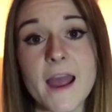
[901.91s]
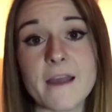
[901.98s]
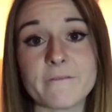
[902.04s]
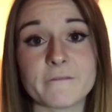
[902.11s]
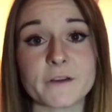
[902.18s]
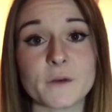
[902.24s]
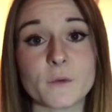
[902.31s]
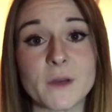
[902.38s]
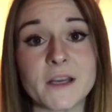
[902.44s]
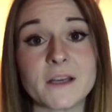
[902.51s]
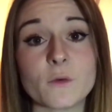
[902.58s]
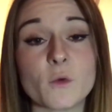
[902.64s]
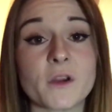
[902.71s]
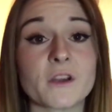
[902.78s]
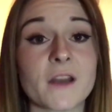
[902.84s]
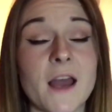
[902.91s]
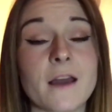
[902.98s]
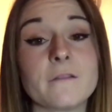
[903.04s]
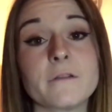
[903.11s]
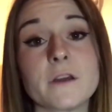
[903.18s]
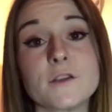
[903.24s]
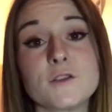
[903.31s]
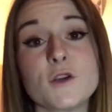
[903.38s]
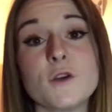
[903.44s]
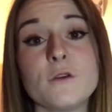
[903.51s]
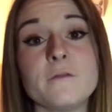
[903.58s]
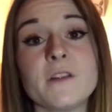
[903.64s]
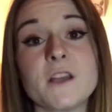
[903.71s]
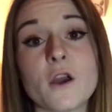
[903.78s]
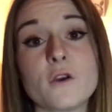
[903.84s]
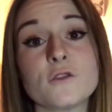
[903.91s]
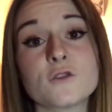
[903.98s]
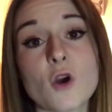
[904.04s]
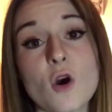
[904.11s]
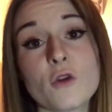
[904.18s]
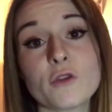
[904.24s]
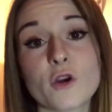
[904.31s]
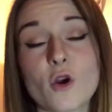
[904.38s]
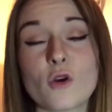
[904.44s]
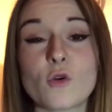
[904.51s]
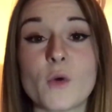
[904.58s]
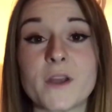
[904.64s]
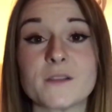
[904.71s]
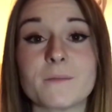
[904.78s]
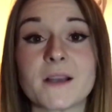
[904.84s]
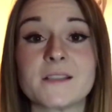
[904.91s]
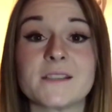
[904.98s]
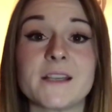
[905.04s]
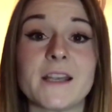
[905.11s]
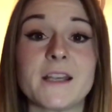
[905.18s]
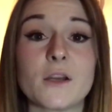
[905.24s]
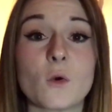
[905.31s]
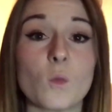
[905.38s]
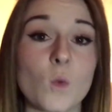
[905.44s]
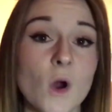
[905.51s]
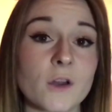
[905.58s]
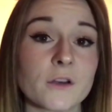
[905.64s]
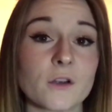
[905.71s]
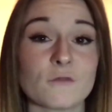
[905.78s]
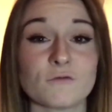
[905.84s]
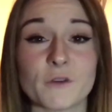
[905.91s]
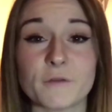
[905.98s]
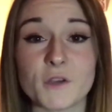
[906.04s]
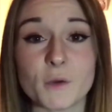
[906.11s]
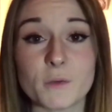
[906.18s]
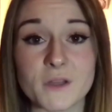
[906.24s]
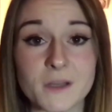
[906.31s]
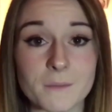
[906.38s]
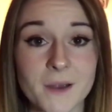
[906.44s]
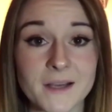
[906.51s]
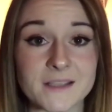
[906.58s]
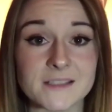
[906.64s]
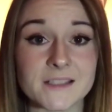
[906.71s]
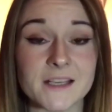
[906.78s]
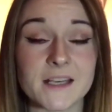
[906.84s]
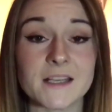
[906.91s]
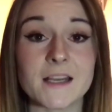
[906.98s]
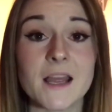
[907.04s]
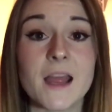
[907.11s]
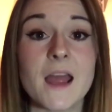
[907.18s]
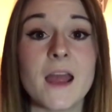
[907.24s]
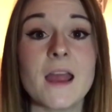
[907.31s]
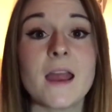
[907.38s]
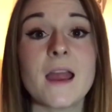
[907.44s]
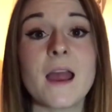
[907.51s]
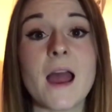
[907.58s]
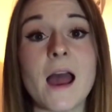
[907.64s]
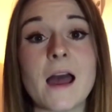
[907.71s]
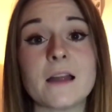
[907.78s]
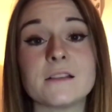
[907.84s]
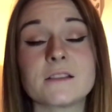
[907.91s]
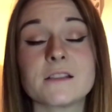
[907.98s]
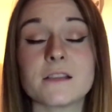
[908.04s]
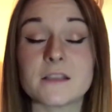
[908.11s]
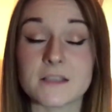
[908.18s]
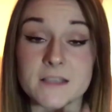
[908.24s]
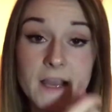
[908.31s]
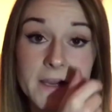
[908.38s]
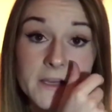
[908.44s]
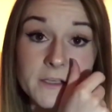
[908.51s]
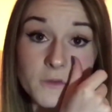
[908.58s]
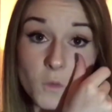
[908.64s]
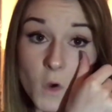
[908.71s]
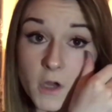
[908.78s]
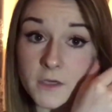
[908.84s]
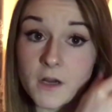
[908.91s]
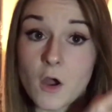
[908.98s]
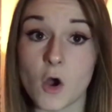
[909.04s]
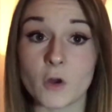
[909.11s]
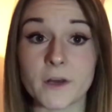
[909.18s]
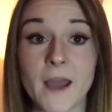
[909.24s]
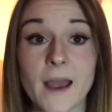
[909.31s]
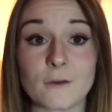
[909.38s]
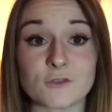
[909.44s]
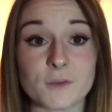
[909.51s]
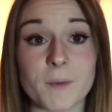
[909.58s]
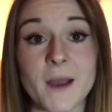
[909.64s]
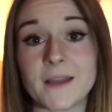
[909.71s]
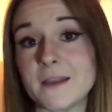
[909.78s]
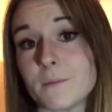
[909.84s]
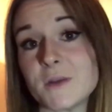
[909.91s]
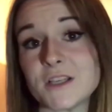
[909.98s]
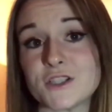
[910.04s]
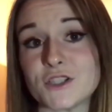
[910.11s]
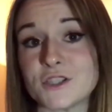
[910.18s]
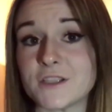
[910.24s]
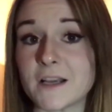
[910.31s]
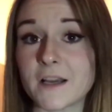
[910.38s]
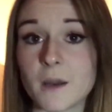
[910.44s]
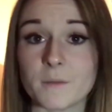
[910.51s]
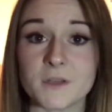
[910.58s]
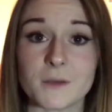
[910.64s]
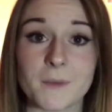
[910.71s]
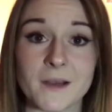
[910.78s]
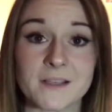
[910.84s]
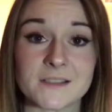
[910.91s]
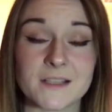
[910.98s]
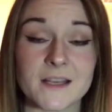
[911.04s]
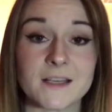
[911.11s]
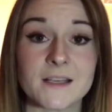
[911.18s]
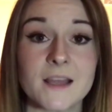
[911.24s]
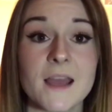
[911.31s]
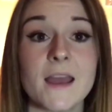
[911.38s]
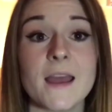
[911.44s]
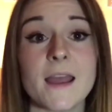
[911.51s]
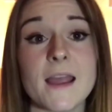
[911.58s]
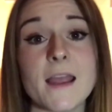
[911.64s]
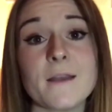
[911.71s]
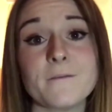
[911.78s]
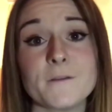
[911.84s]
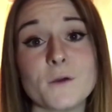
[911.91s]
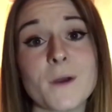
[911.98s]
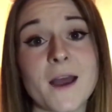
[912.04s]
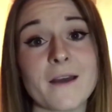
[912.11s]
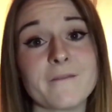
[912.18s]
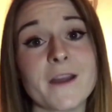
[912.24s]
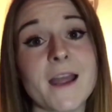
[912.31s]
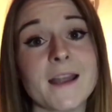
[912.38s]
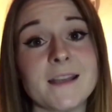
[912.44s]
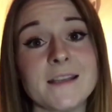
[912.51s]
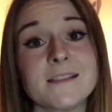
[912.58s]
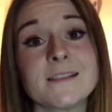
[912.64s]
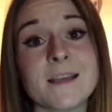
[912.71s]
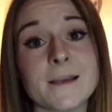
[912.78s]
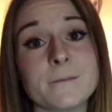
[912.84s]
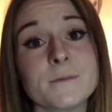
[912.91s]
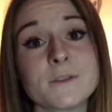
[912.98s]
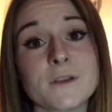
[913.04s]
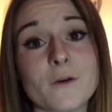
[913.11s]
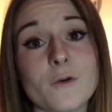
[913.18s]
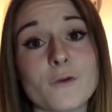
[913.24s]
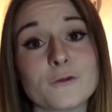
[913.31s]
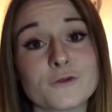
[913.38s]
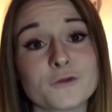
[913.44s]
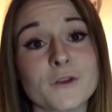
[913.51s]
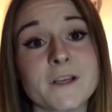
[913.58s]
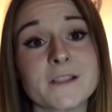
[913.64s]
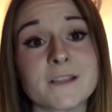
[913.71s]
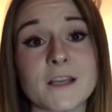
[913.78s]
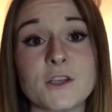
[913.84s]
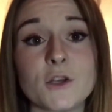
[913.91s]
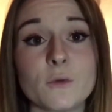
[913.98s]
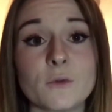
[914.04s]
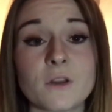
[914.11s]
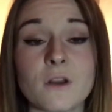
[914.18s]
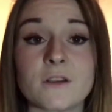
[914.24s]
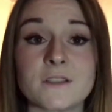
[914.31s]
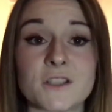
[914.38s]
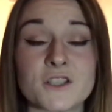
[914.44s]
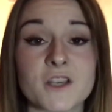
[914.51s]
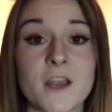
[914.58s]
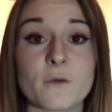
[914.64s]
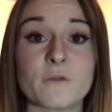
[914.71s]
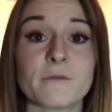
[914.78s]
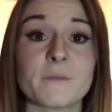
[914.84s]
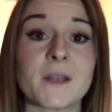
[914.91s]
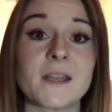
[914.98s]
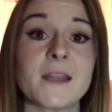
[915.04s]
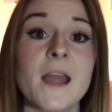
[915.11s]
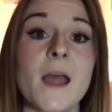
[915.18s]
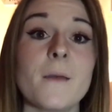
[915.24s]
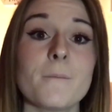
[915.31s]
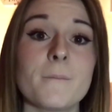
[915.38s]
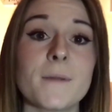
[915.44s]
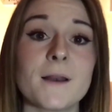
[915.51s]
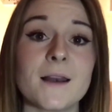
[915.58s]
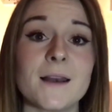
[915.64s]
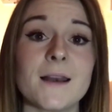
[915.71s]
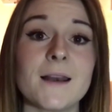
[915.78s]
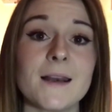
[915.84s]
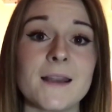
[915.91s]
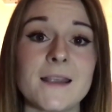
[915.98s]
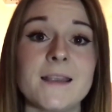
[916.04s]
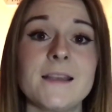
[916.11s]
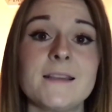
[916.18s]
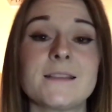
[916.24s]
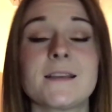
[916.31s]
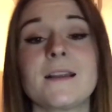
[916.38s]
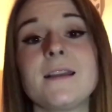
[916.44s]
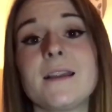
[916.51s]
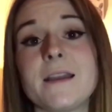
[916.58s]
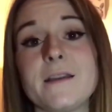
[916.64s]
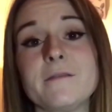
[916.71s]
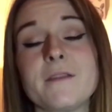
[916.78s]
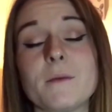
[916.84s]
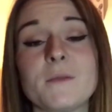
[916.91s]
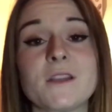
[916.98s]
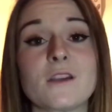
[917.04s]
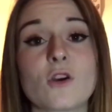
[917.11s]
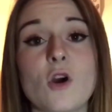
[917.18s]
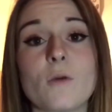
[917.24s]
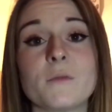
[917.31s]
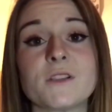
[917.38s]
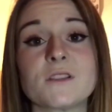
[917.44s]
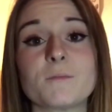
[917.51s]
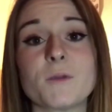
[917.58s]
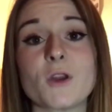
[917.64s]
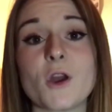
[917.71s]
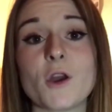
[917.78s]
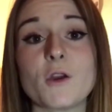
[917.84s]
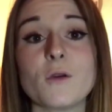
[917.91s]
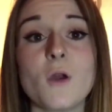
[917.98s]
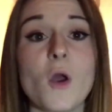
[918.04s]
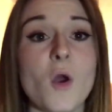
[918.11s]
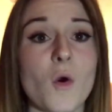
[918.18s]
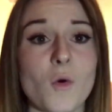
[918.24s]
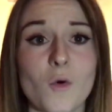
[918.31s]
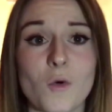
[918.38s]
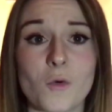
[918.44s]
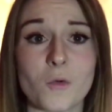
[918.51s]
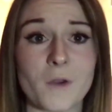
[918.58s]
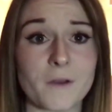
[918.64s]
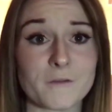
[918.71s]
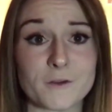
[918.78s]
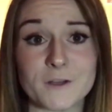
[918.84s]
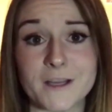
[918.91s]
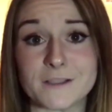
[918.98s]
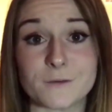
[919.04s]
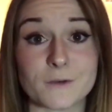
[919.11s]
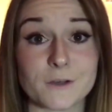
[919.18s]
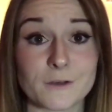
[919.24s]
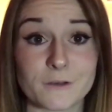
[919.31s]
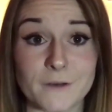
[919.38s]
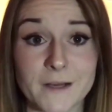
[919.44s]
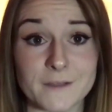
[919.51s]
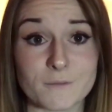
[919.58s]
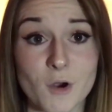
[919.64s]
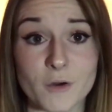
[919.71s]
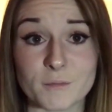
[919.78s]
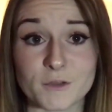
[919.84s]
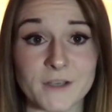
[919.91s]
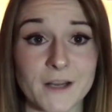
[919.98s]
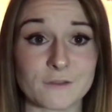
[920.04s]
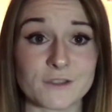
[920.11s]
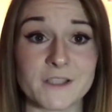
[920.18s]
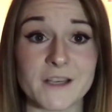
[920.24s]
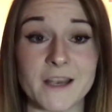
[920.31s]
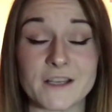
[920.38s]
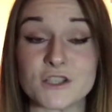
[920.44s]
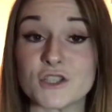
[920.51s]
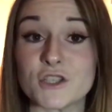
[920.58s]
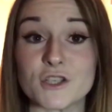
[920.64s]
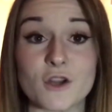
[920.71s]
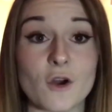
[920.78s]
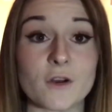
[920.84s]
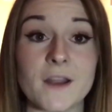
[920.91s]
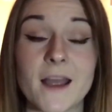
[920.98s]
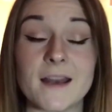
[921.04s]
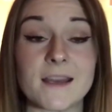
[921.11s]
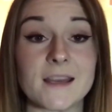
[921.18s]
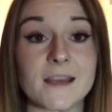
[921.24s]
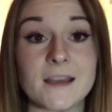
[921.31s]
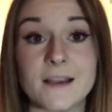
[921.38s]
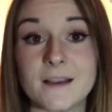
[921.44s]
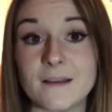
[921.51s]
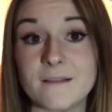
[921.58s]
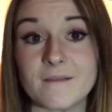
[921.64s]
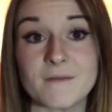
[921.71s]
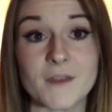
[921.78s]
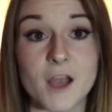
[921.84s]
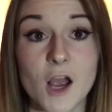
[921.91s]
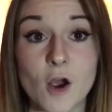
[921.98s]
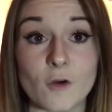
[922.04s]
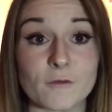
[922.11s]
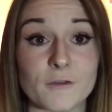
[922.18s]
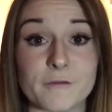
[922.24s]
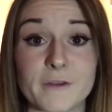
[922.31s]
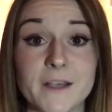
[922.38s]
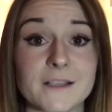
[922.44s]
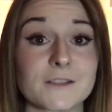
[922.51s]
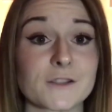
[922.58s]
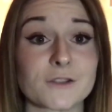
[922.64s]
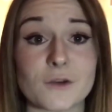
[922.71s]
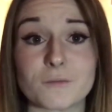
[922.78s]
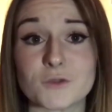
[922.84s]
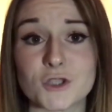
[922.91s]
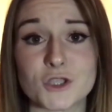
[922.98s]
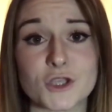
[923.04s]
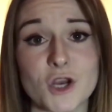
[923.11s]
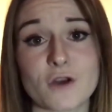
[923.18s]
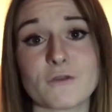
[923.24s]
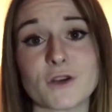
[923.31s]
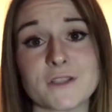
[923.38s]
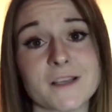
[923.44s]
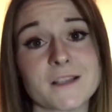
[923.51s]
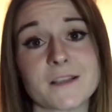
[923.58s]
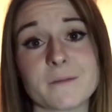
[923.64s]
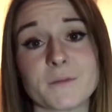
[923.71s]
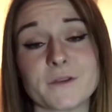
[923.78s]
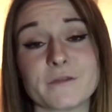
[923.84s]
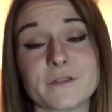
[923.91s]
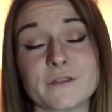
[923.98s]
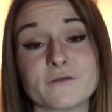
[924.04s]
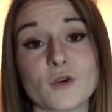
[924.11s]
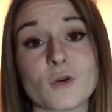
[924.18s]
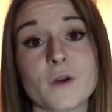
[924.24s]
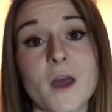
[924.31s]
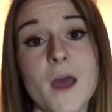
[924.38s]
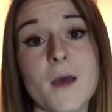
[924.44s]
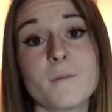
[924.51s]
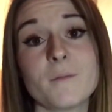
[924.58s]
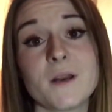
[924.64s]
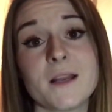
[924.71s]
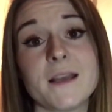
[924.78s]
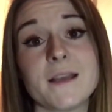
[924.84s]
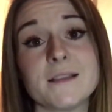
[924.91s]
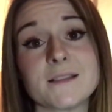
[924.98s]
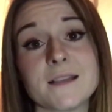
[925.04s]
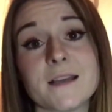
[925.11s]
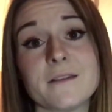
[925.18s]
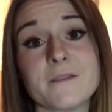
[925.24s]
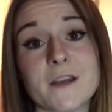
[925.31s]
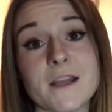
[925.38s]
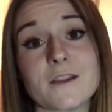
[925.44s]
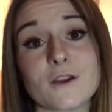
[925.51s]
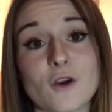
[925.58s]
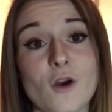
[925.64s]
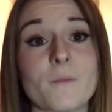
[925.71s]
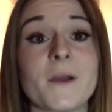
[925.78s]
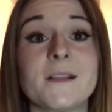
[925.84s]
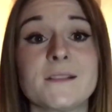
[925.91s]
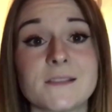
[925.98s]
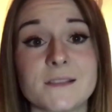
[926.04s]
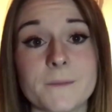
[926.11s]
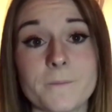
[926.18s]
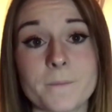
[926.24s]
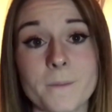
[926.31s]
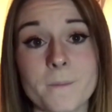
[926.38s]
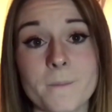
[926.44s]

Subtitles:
Every week we're going to have 2 videos on the Conquest magazine, one reviewing the magazine and the second one on how to paint the miniatures that come in the magazine. If you have any tips or tricks that you would like to share with me, please leave them in the comments below, or if you need to correct my pronunciation on any of the things, because I'm sure I said some of it wrong, please leave it in the comments.